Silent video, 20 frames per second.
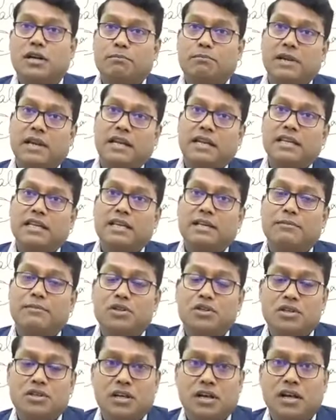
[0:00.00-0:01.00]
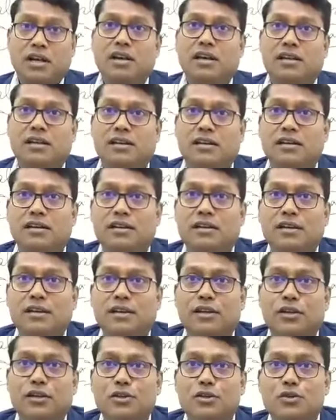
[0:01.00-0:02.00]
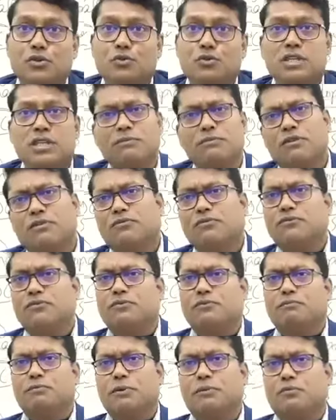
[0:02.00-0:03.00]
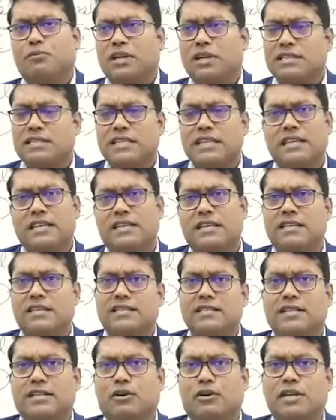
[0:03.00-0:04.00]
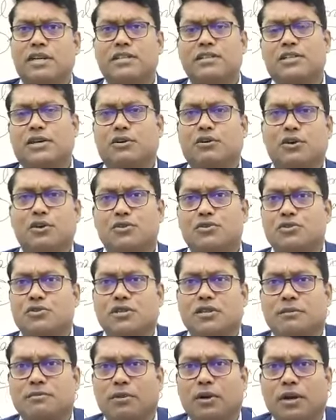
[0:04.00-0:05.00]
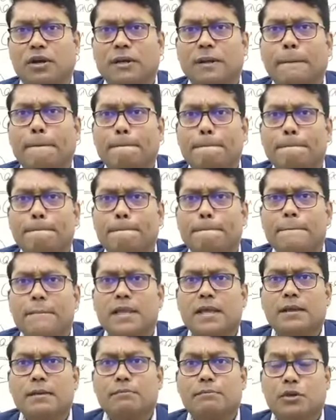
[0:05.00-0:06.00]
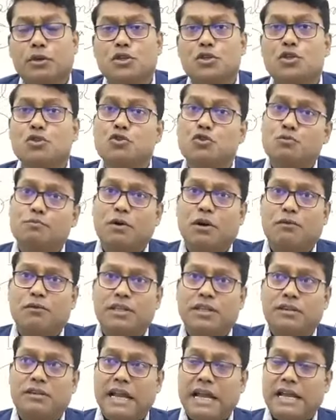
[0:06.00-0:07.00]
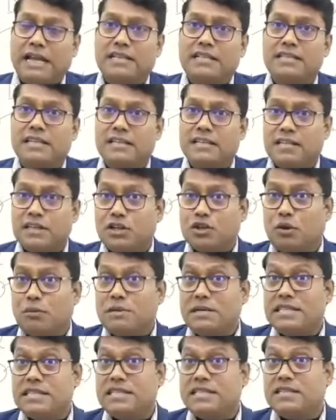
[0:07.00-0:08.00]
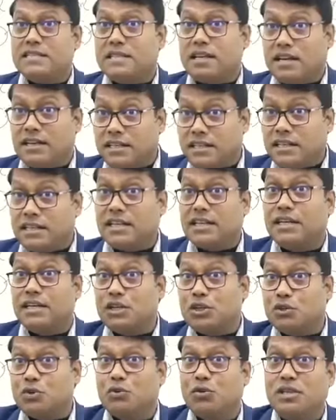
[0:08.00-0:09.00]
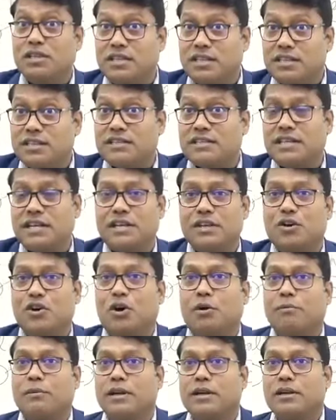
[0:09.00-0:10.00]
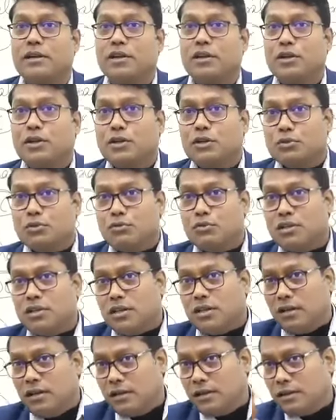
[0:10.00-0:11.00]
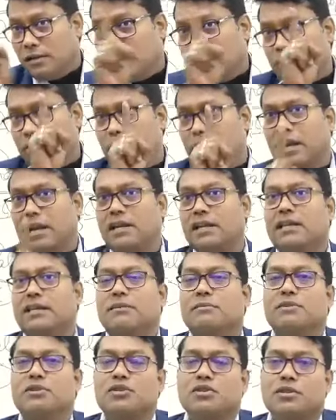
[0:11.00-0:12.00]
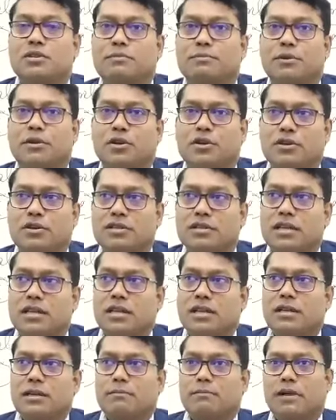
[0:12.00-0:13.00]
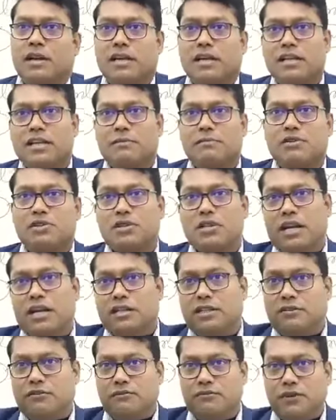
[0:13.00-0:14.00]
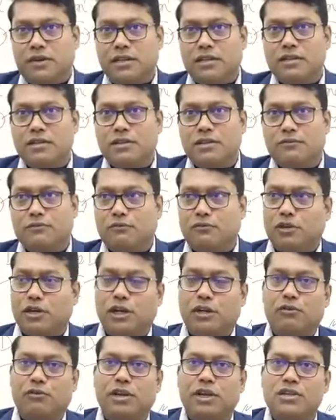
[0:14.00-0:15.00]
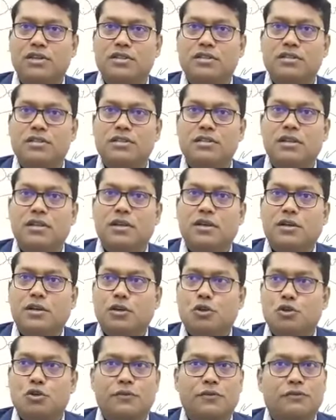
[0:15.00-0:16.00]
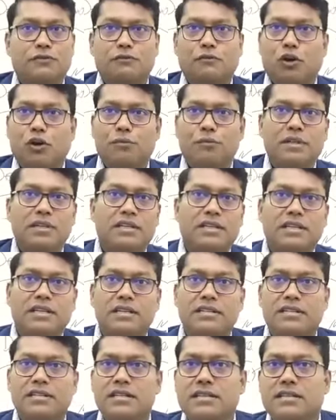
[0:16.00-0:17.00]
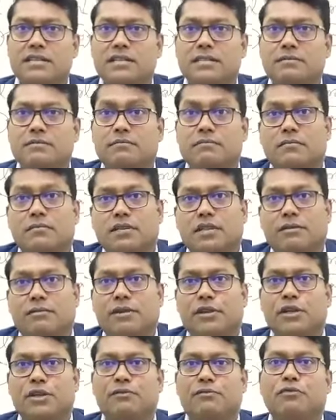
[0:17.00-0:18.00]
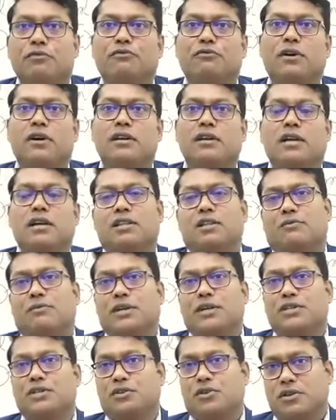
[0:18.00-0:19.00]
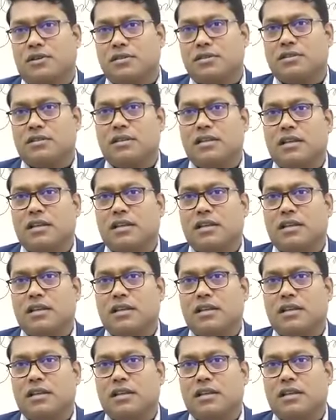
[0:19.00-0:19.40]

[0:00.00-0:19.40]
Planning Commission earlier, so some of people are saying it's an extra constitutional body, because huge power there, and central government started controlling the state government through the Planning Commission, because Planning Commission had the fund for allocations. So if you are following the dictate, they will give you fund, otherwise not.